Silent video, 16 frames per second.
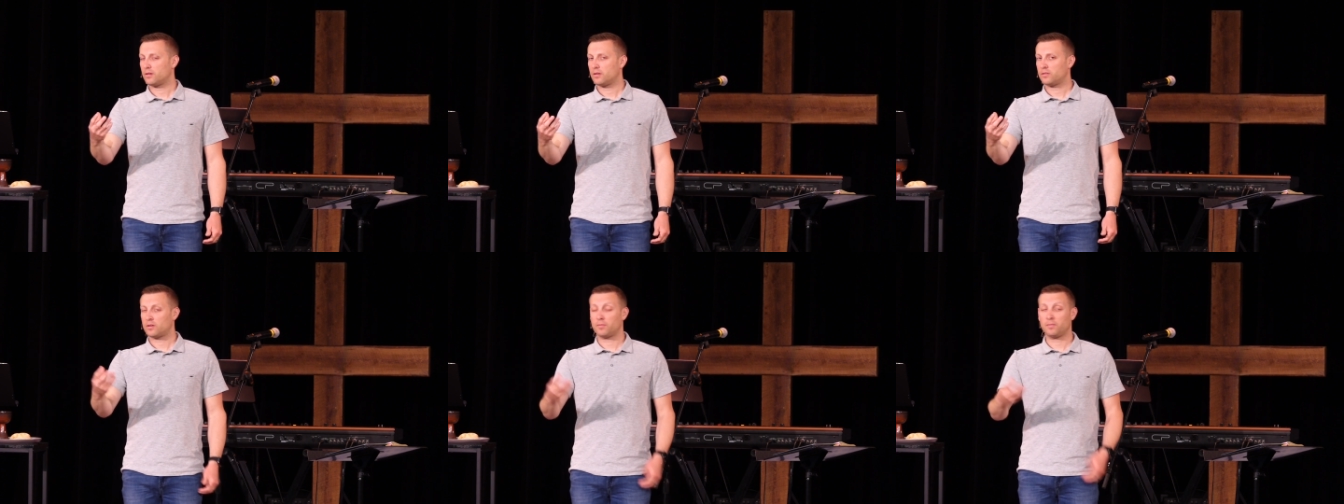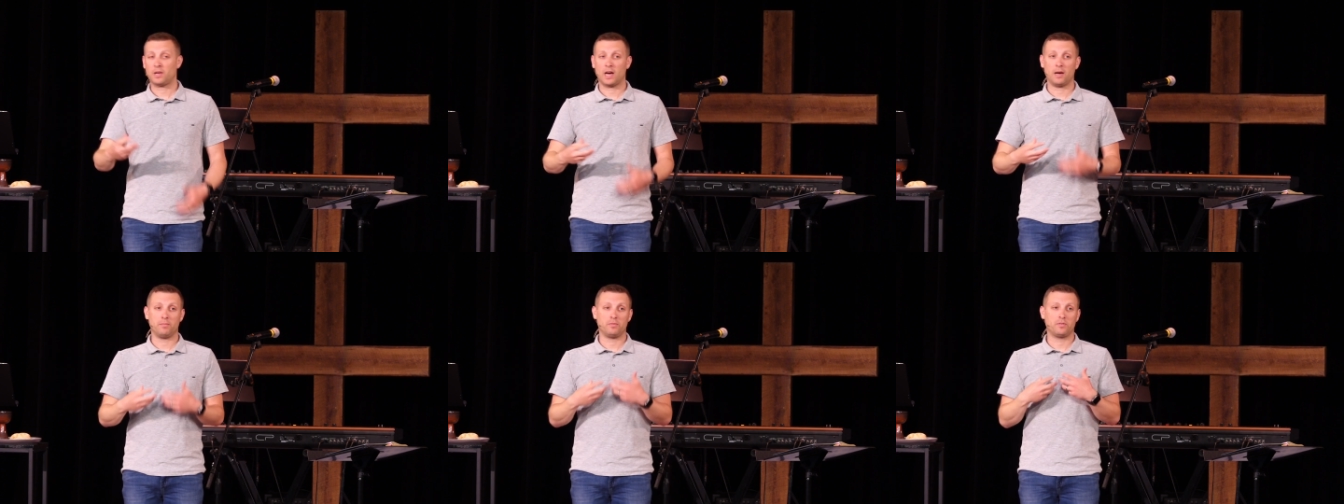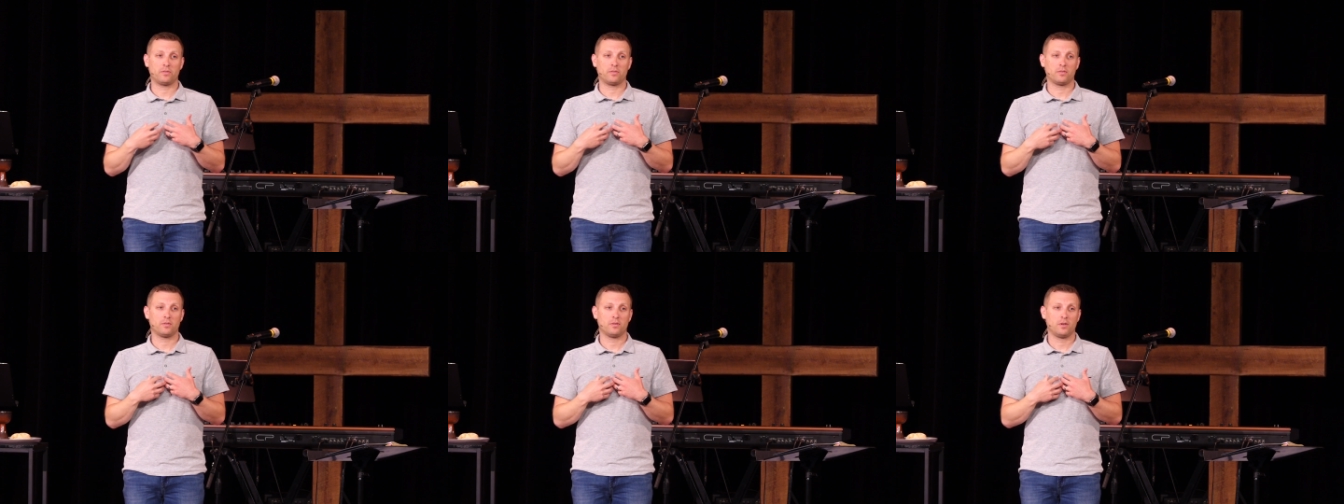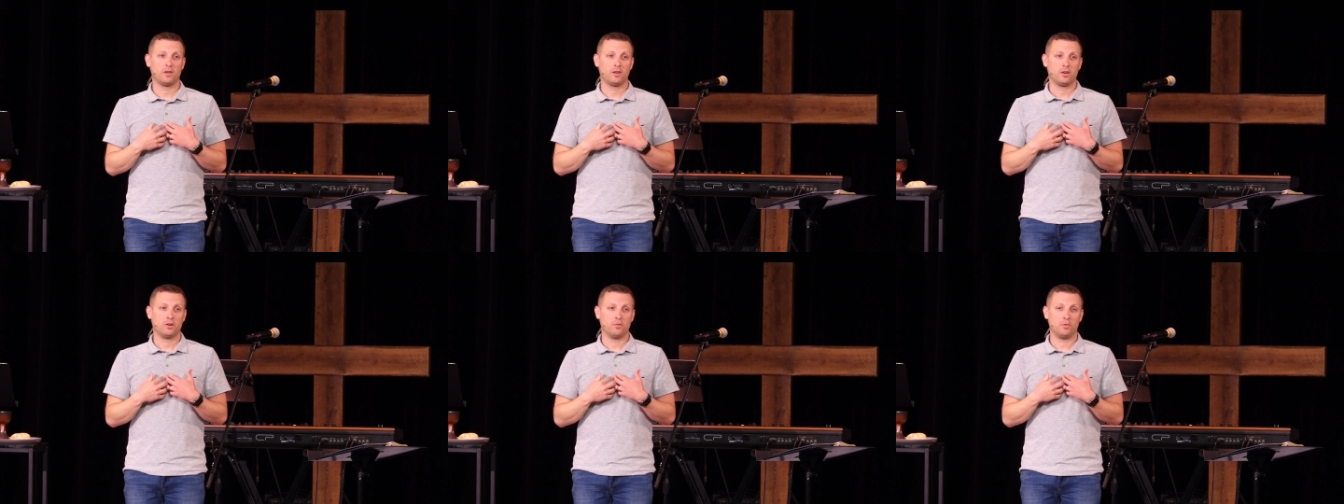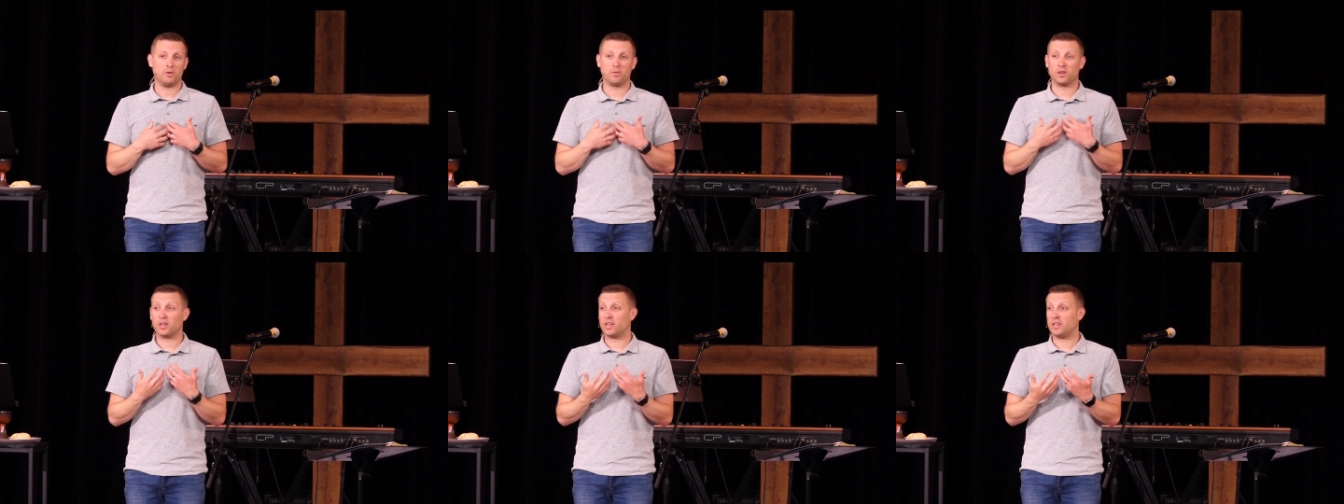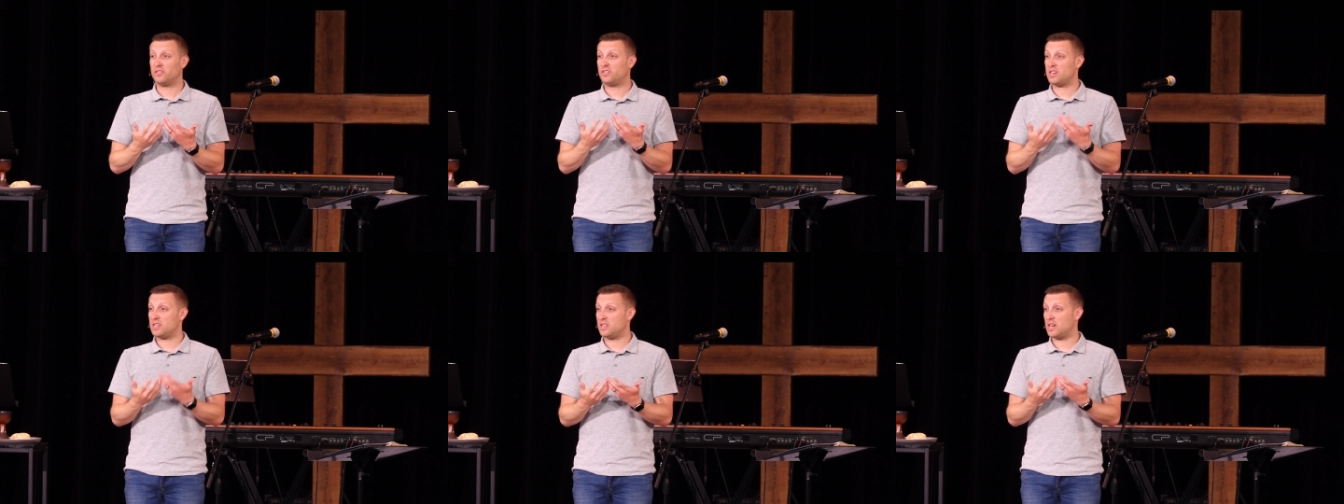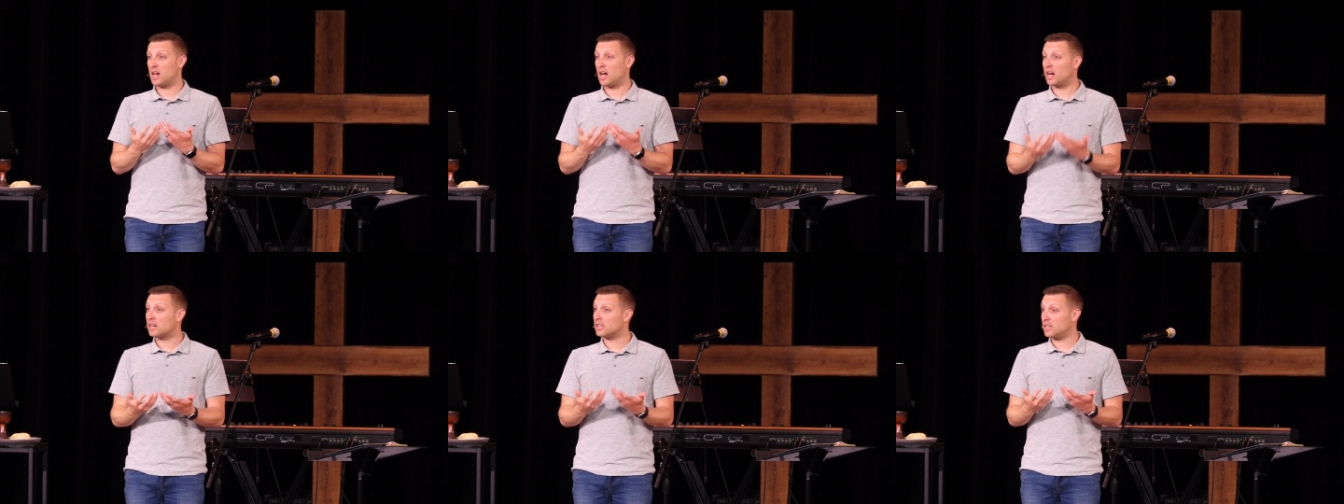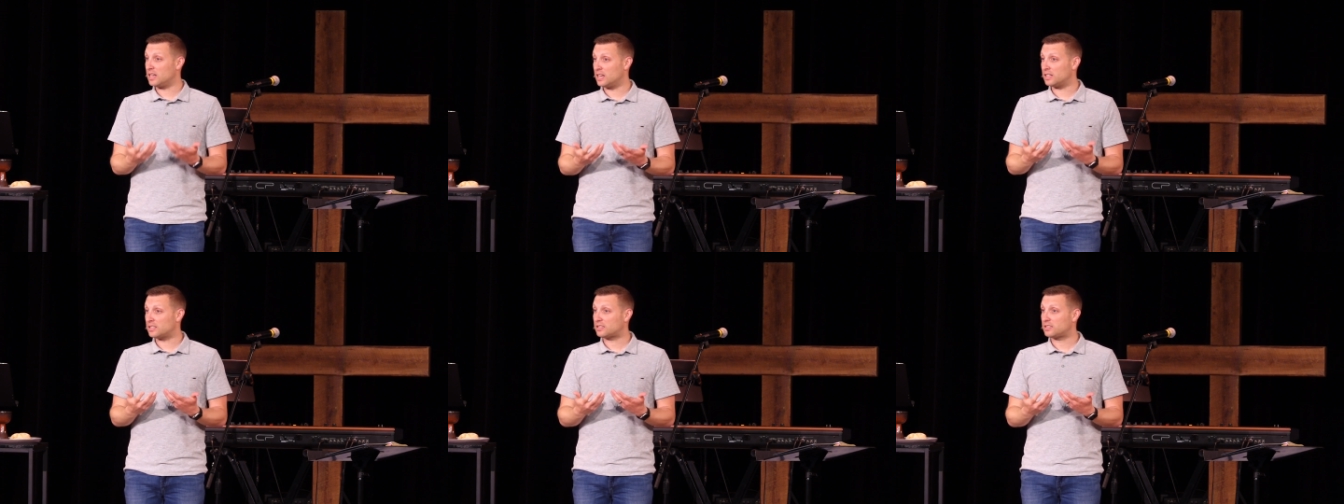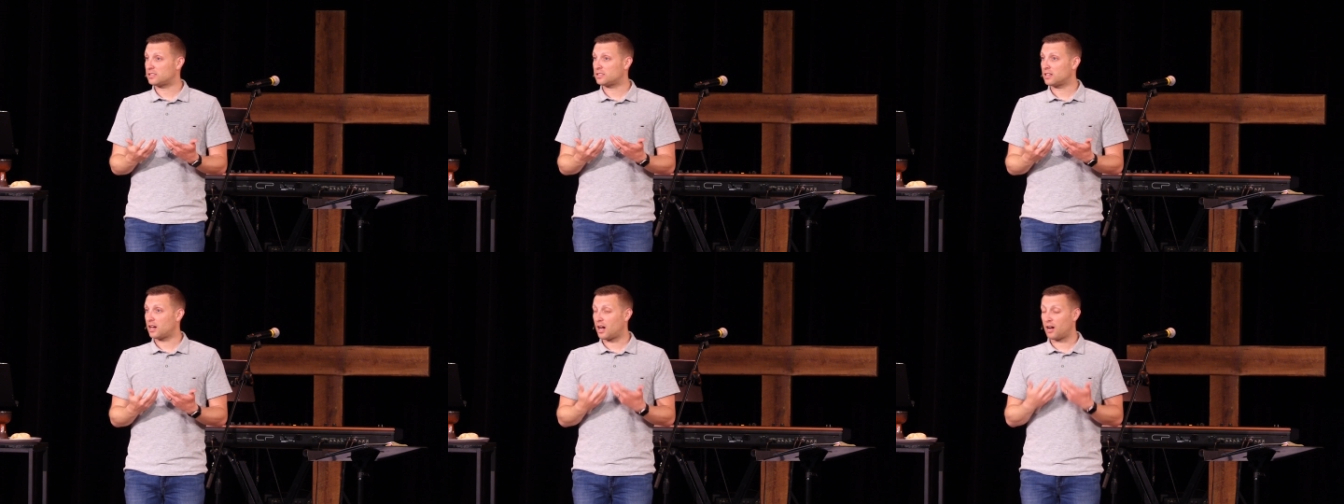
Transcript: Sometimes we really see the ugliness